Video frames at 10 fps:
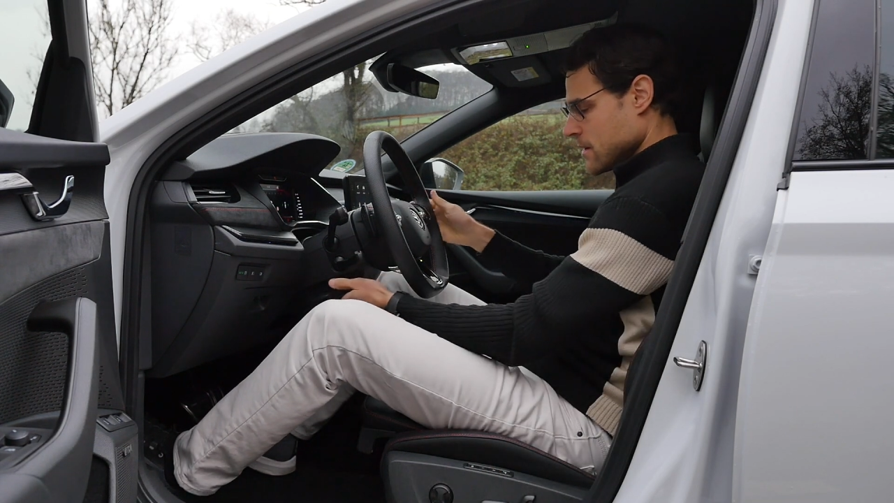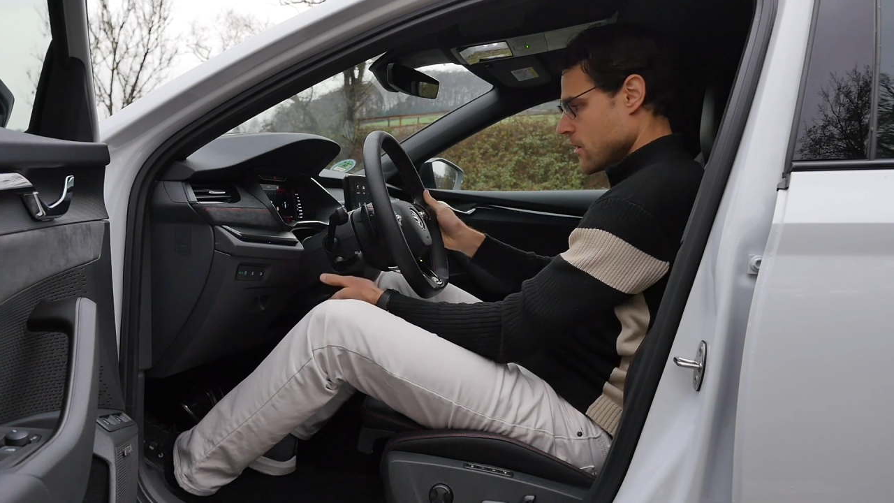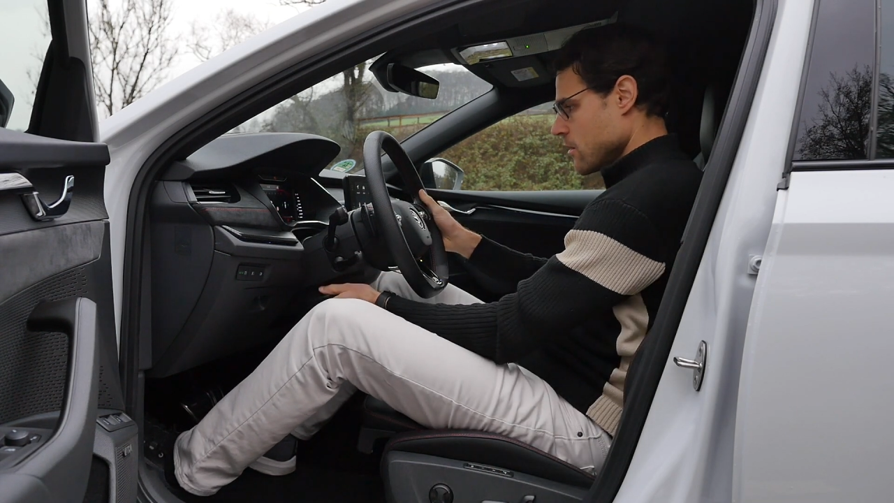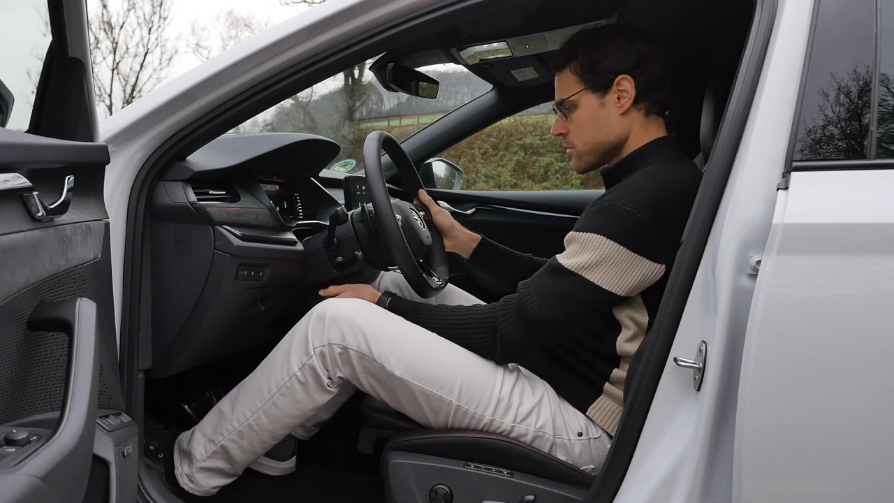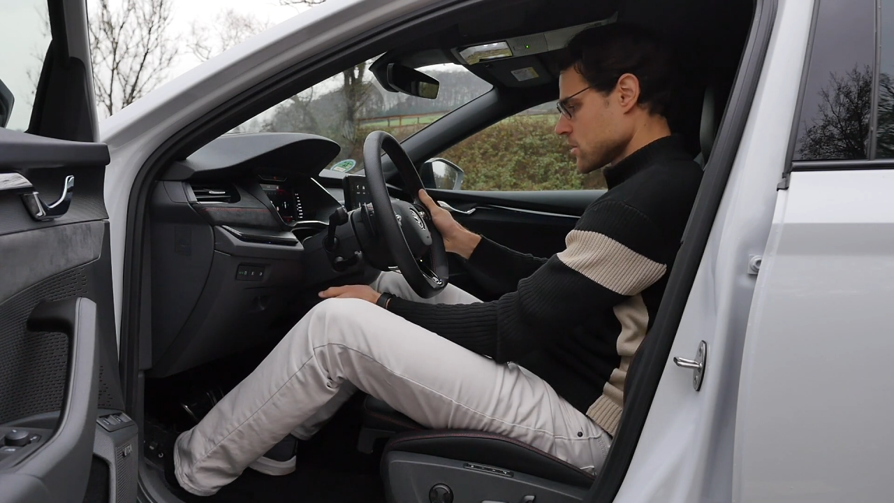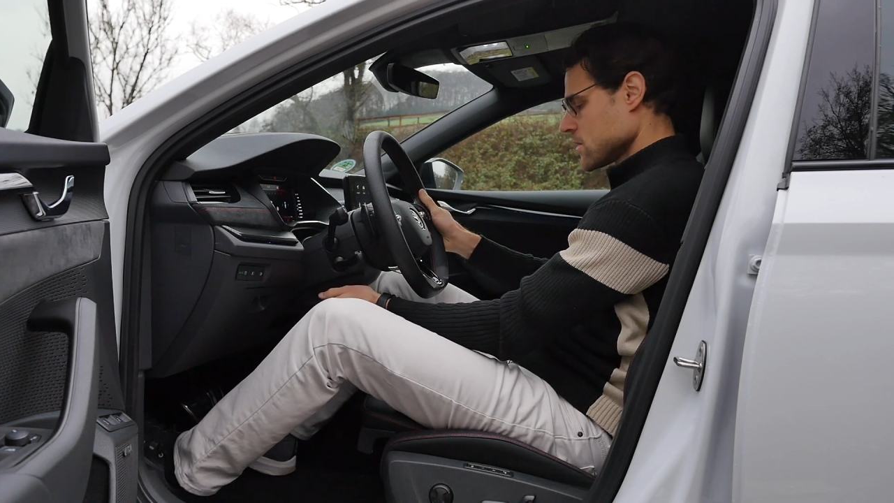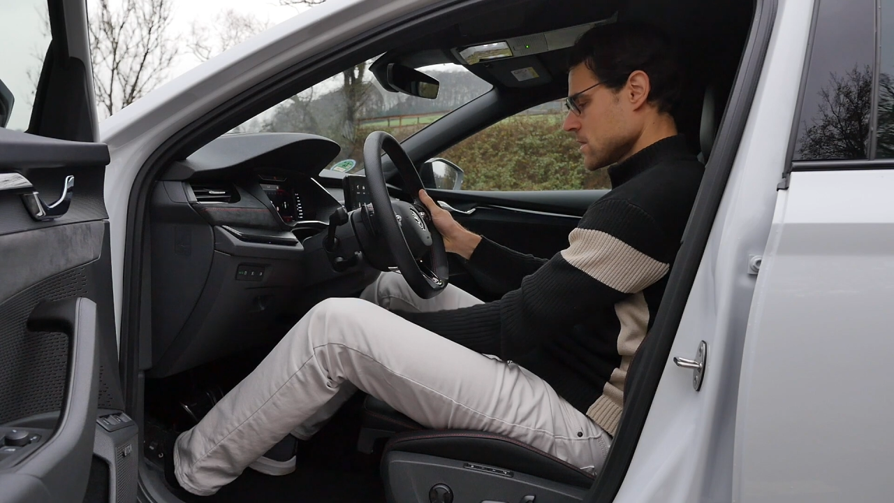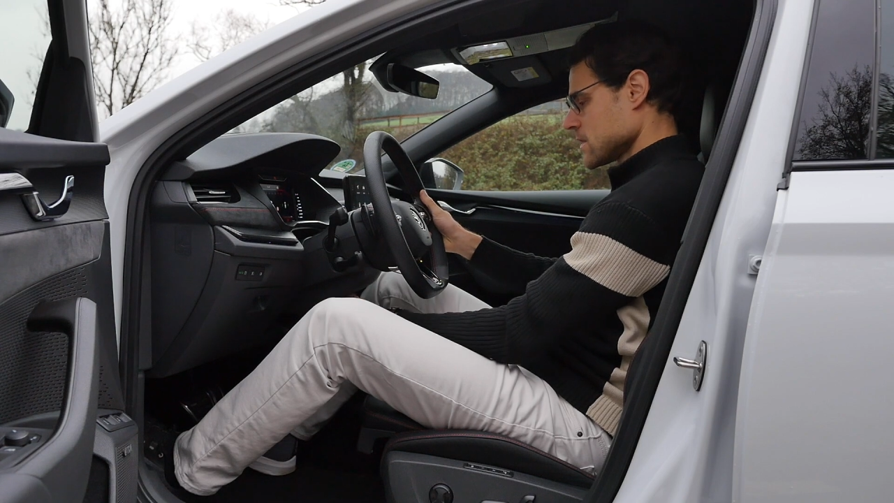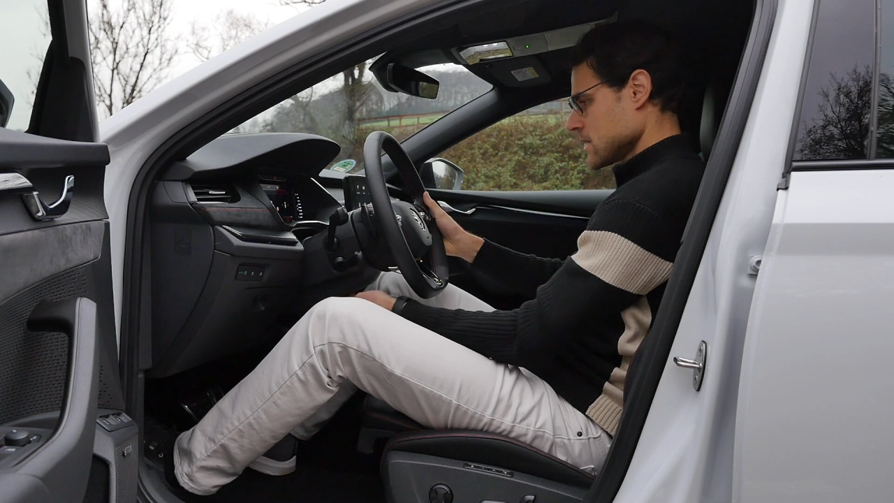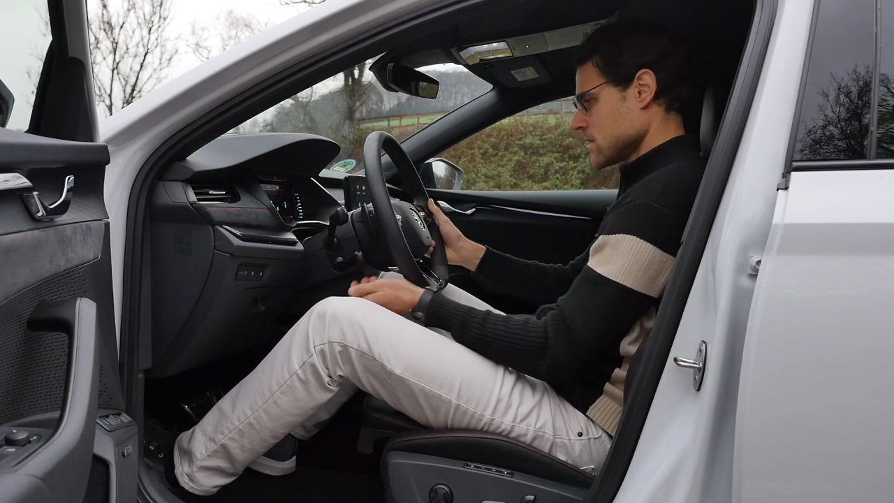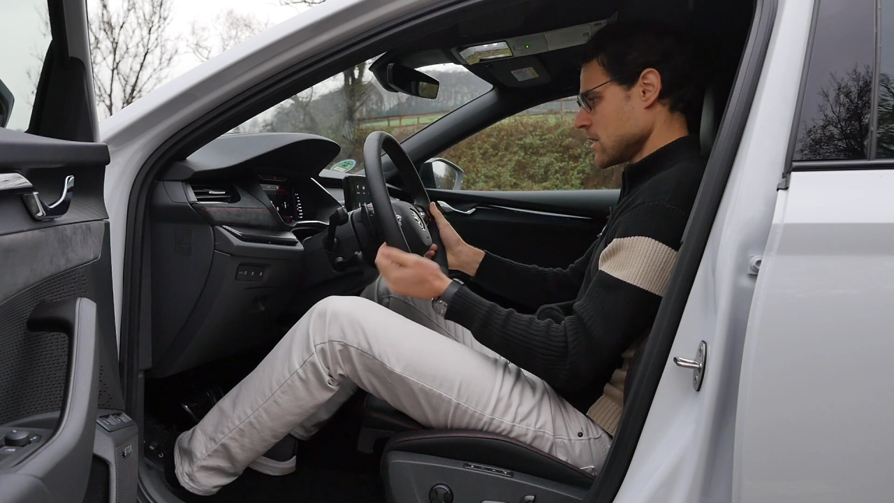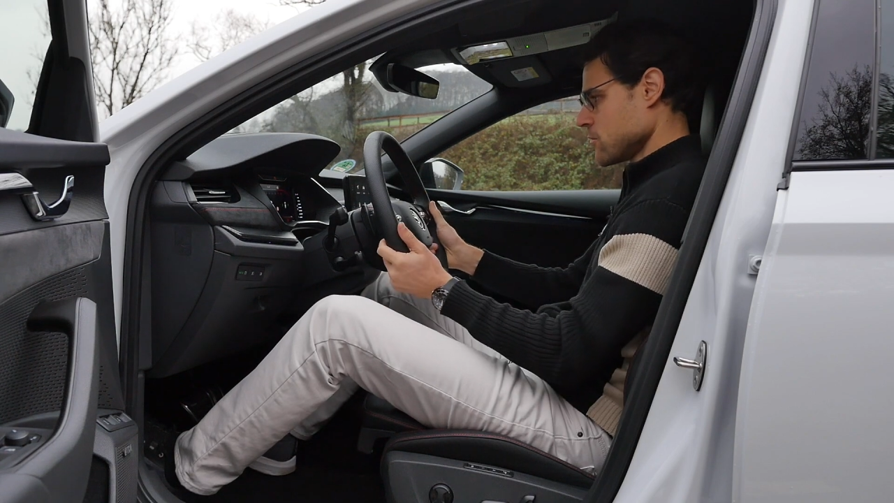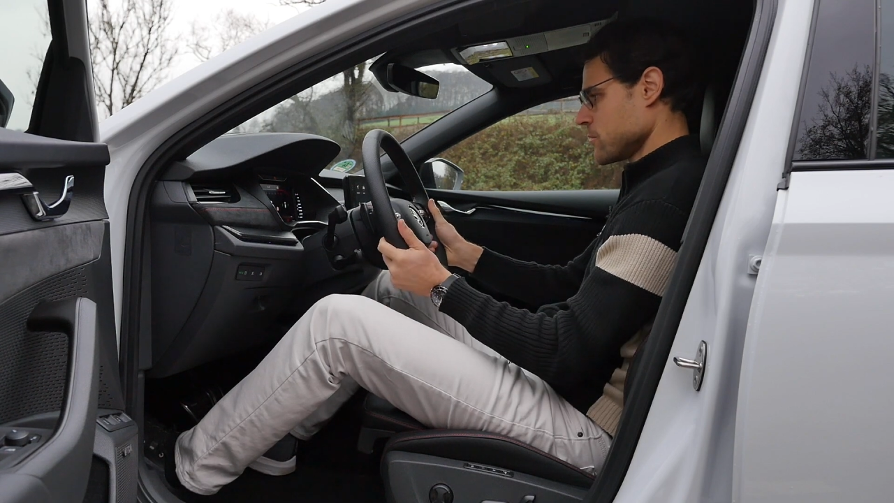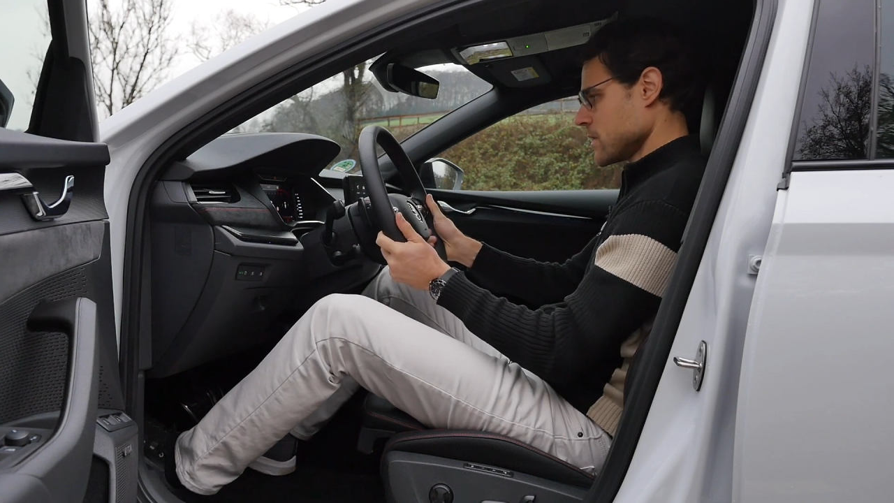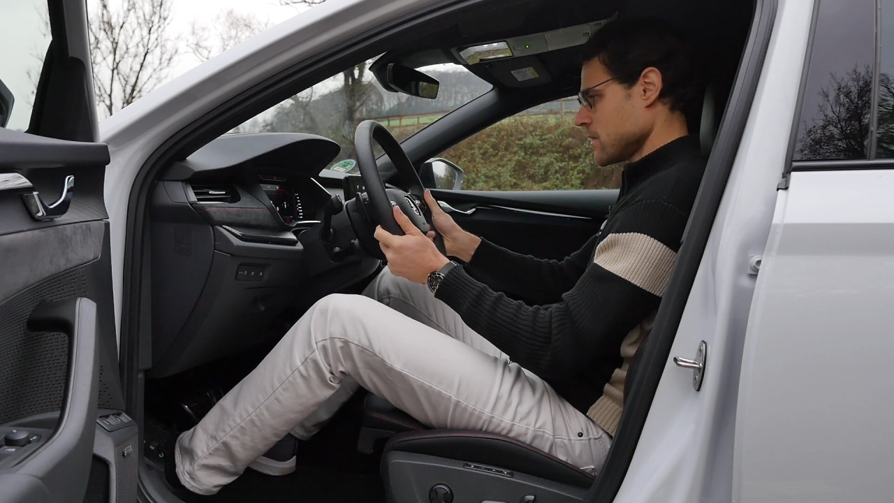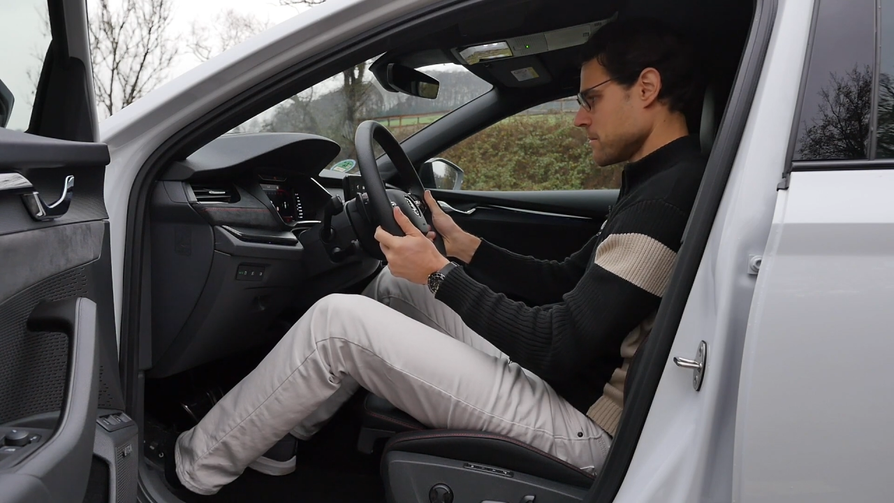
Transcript: options, steering wheel,